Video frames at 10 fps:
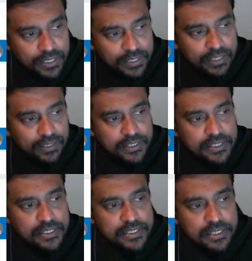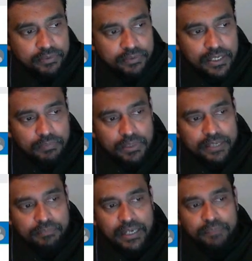Container Registry is available
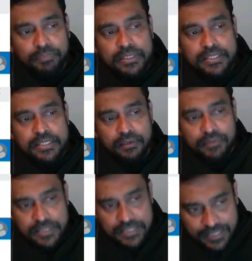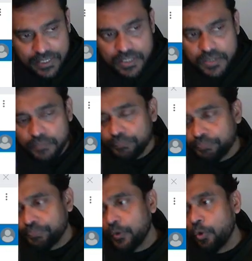in multiple service tiers
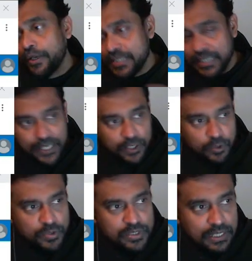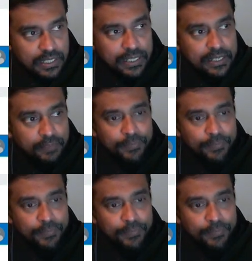or SKUs, like